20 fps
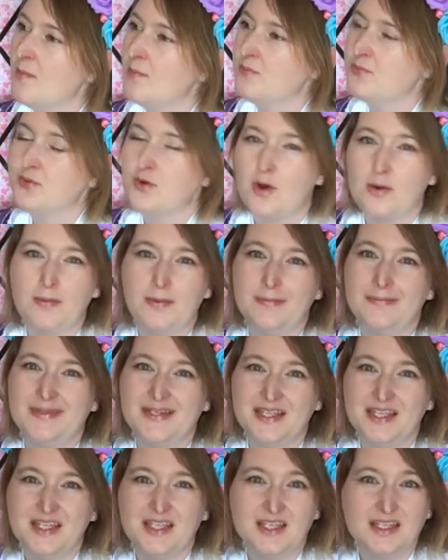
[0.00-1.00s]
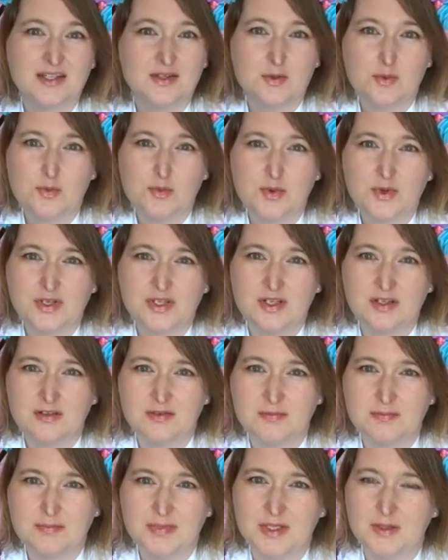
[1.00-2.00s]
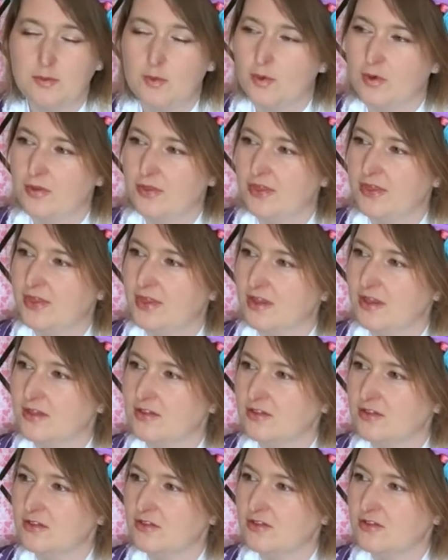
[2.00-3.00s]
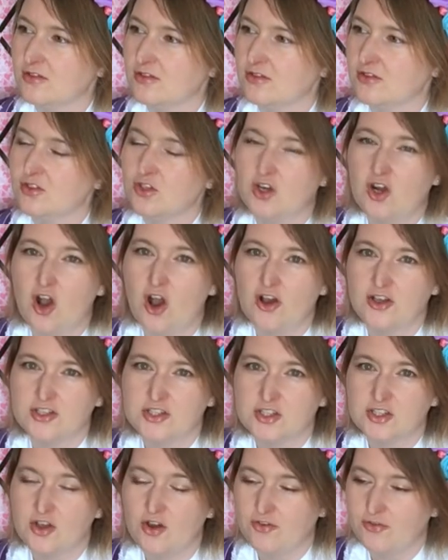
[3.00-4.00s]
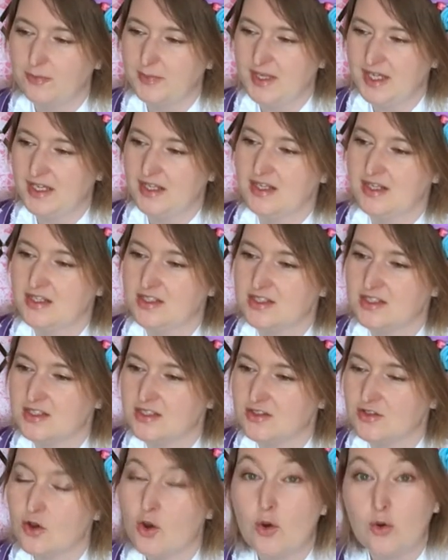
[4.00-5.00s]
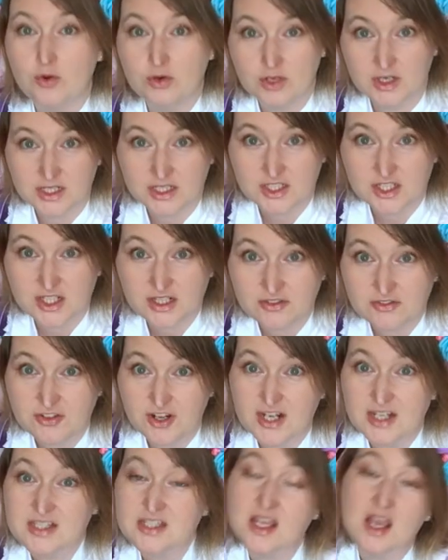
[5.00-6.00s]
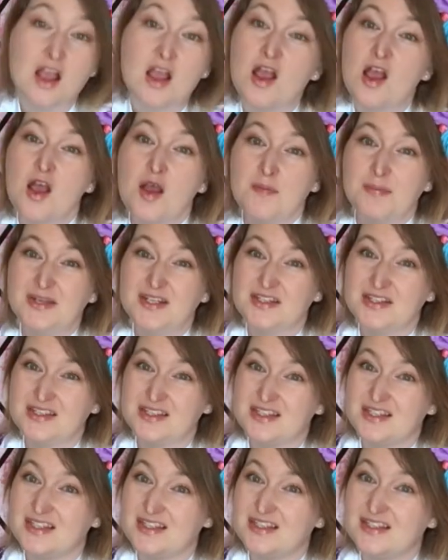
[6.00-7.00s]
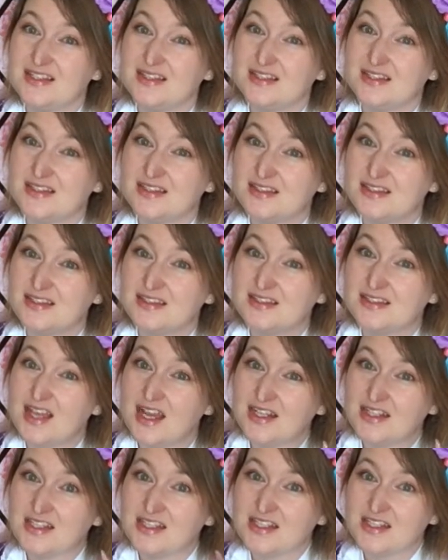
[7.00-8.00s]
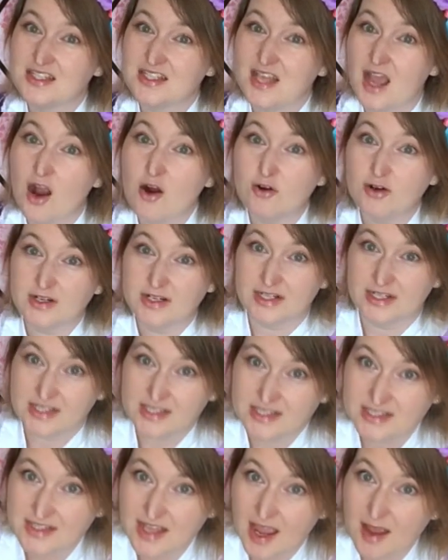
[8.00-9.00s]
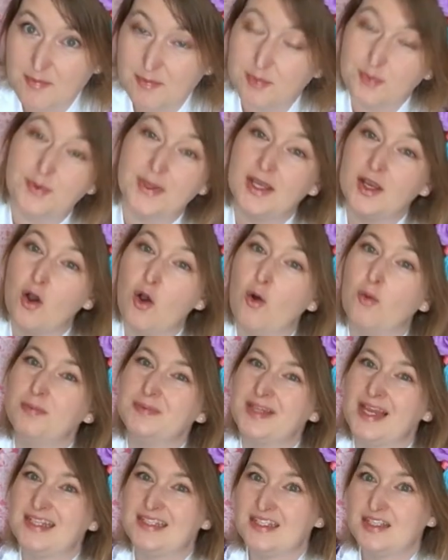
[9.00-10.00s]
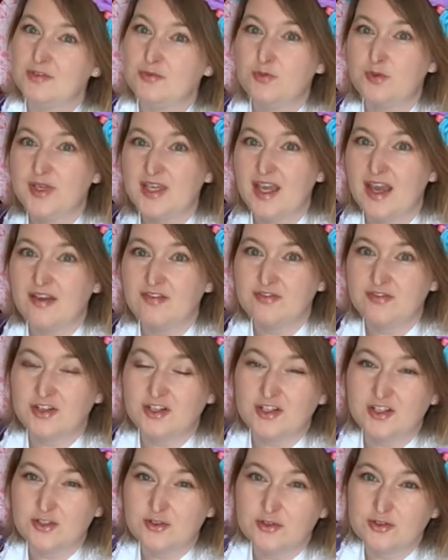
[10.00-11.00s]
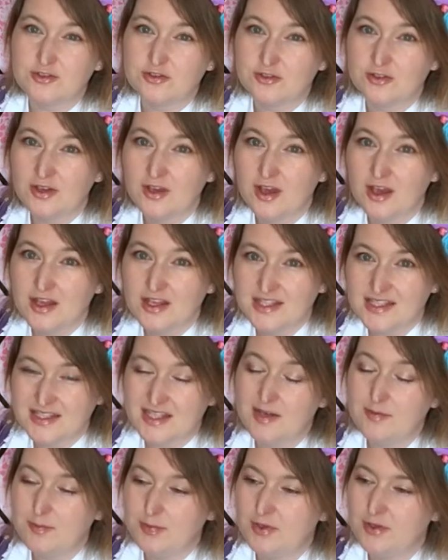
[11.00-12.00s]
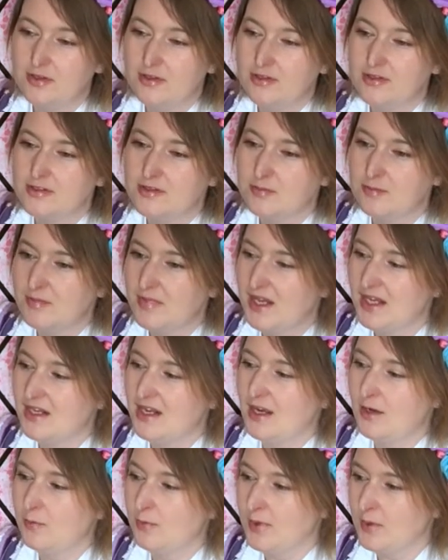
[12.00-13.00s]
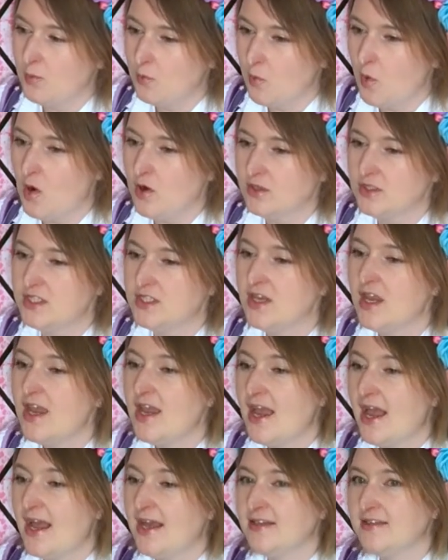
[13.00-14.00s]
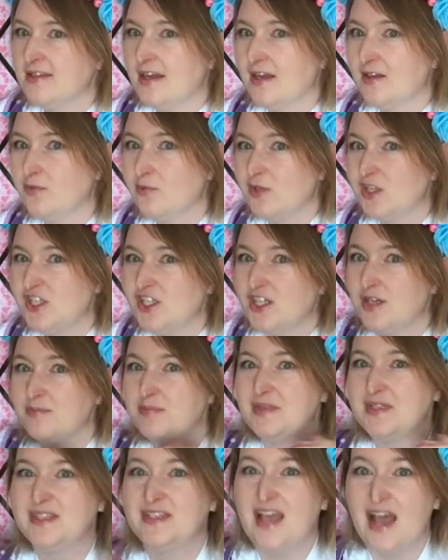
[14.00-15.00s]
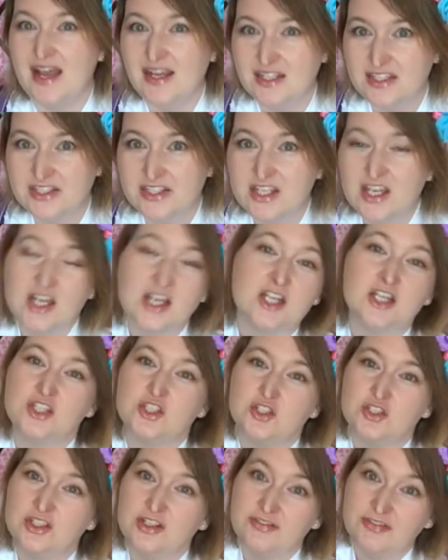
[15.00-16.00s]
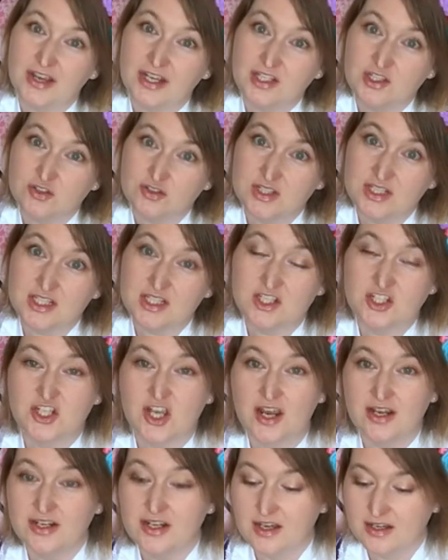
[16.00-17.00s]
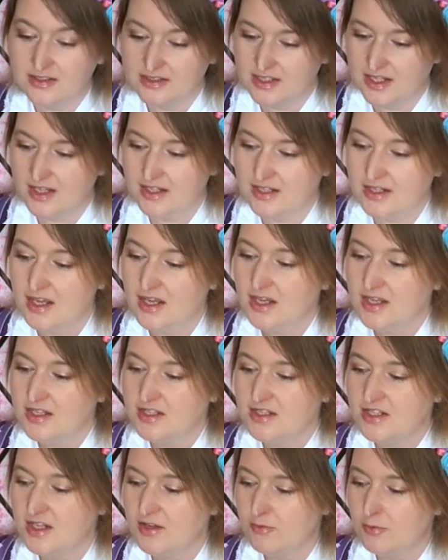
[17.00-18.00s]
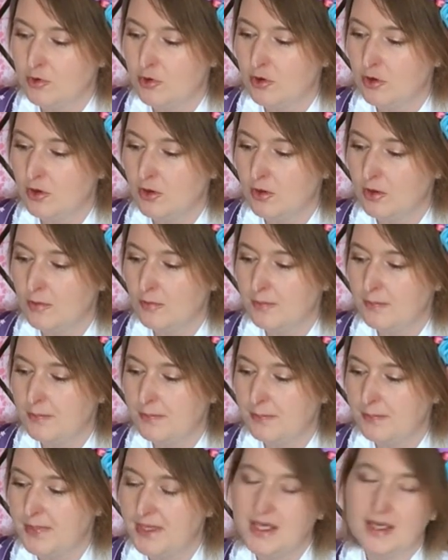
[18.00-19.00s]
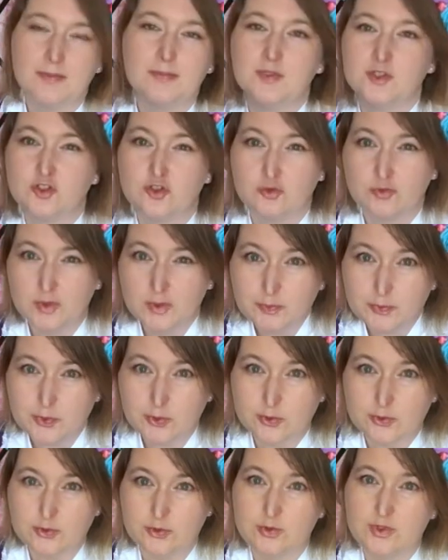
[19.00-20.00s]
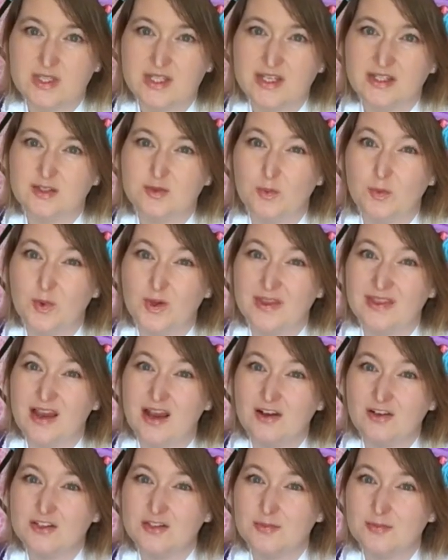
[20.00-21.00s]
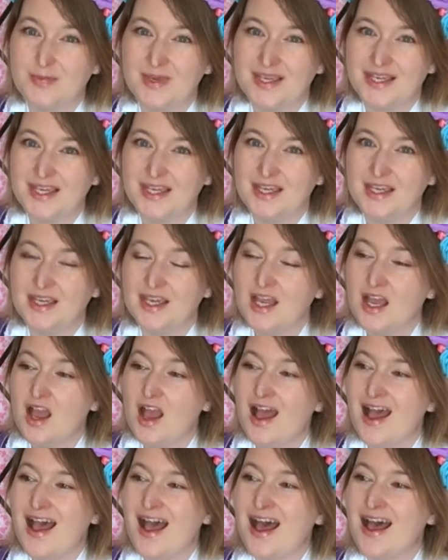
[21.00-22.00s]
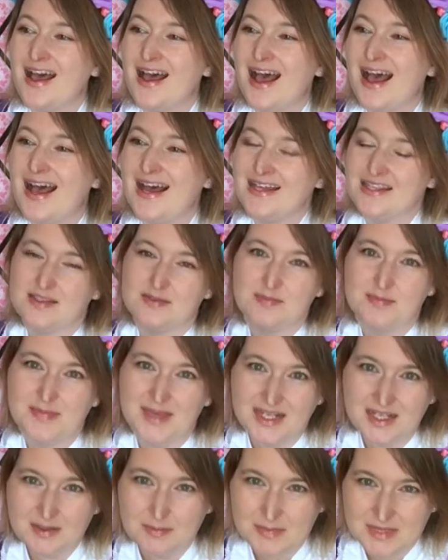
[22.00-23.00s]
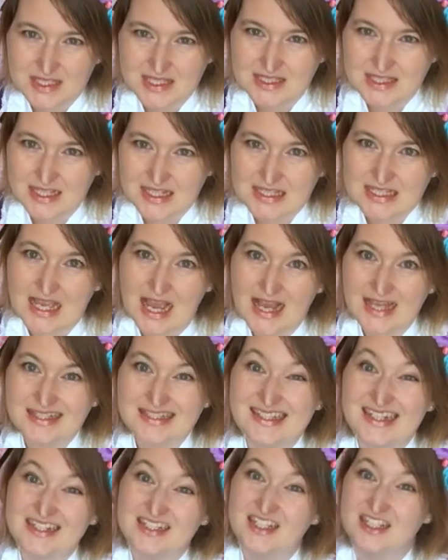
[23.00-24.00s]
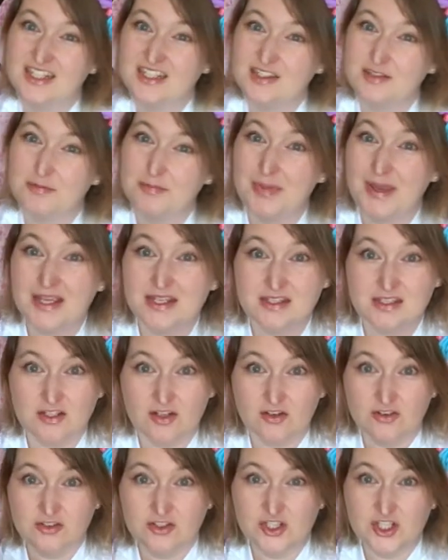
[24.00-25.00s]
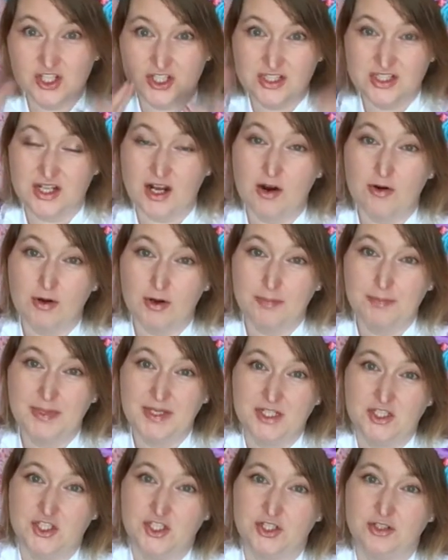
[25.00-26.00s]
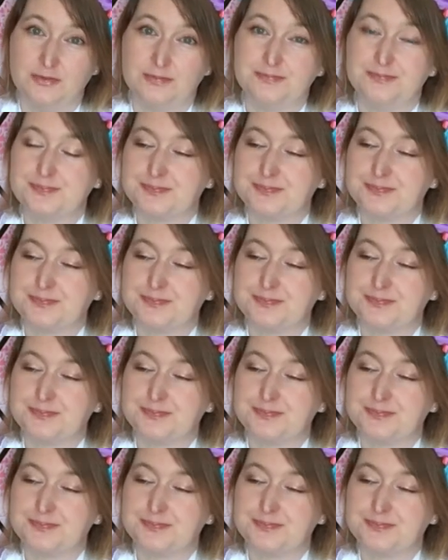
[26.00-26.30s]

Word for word: probably wouldn't be worth the cost of making it the whole collection in France but that's our next step. We hope that if we have very good samples made like we want and that we ship that to the factories in China, then they will be able to reproduce it without making as many mistakes as they did based on just our picture.